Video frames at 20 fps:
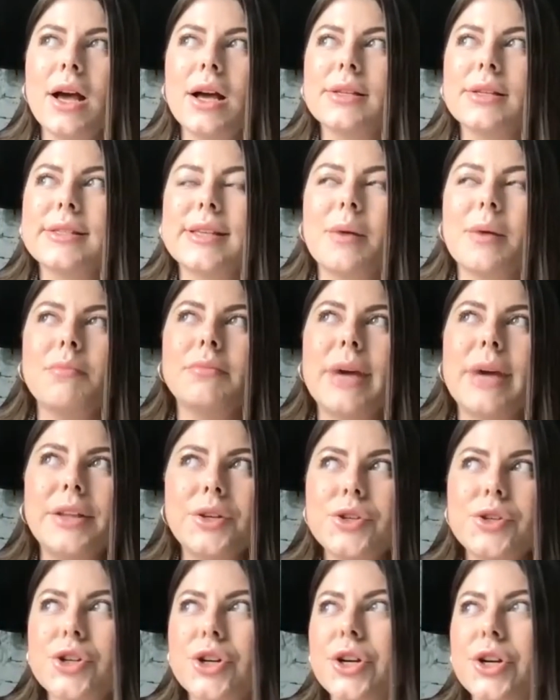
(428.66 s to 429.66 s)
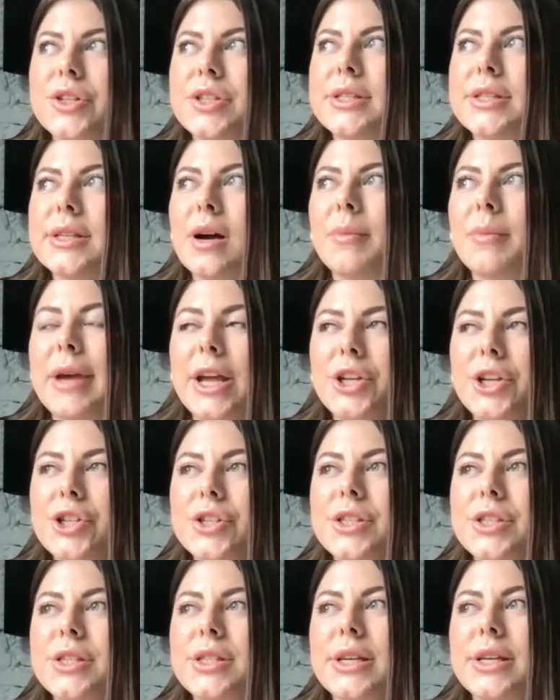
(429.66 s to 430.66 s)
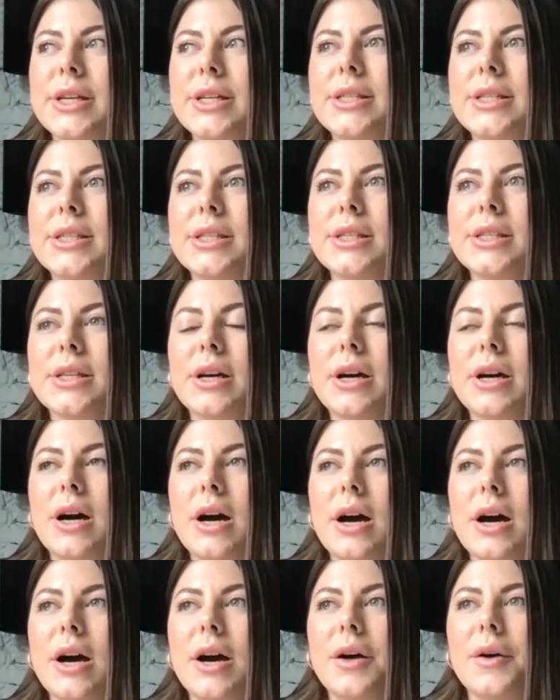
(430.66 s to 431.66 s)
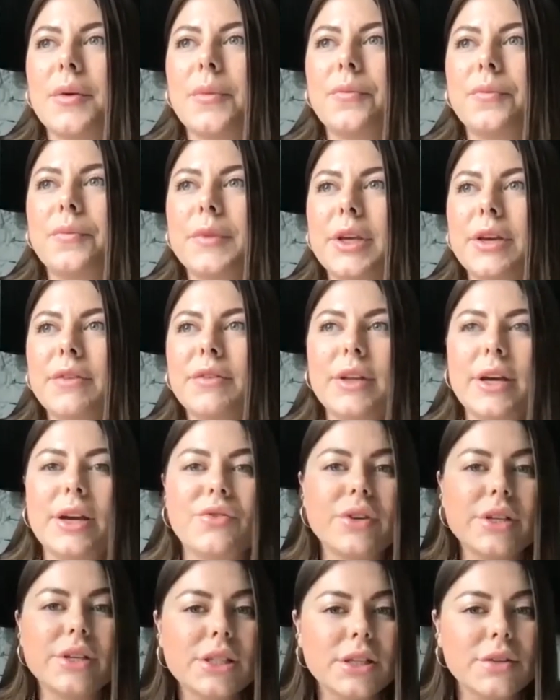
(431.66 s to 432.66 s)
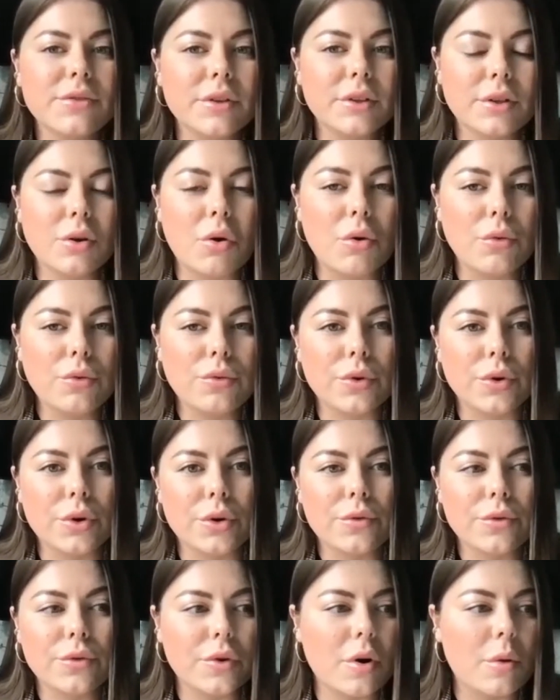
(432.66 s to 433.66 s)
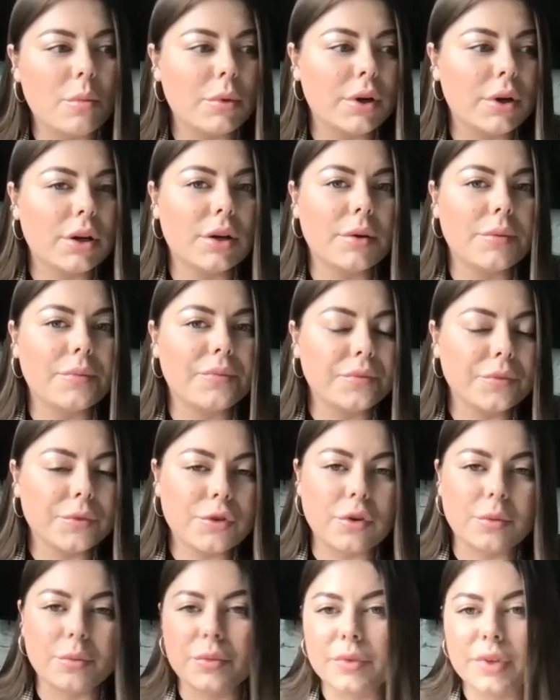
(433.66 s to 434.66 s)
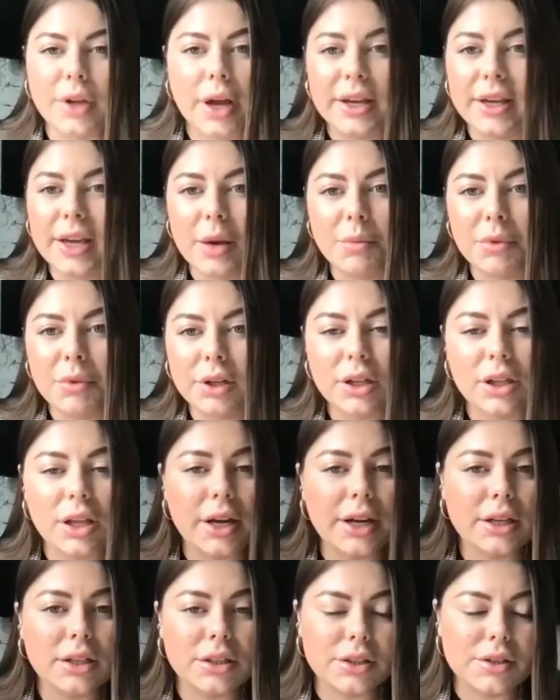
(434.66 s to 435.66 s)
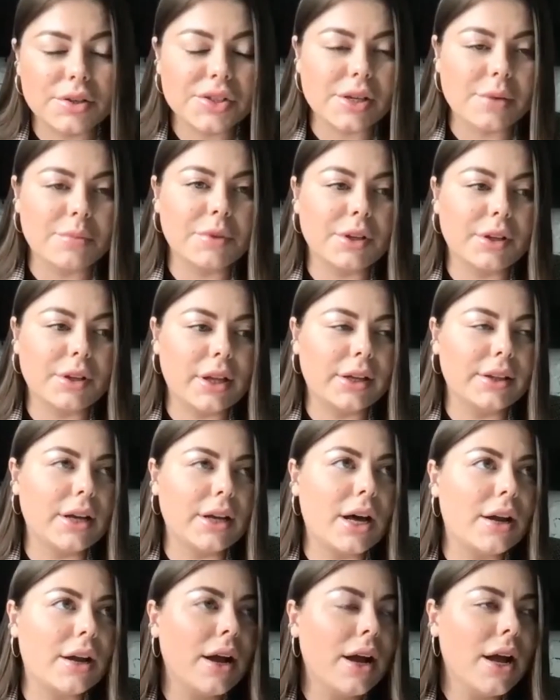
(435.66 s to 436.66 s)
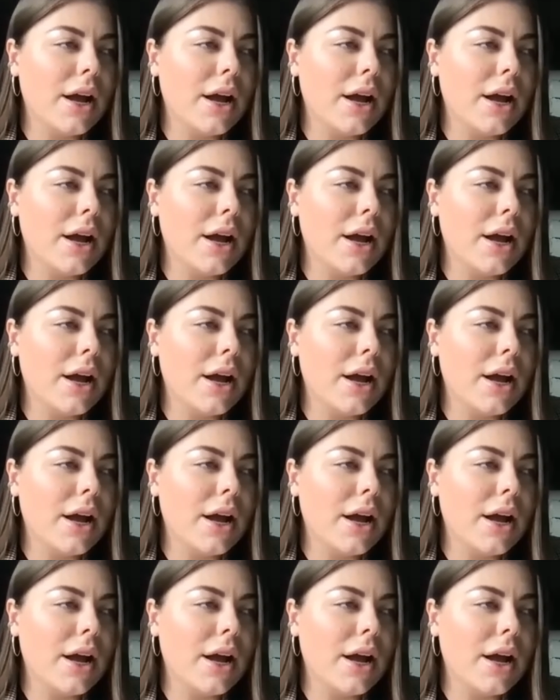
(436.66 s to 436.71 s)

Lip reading: some managers, some agencies, if they receive an offer from iGaming client or something like that,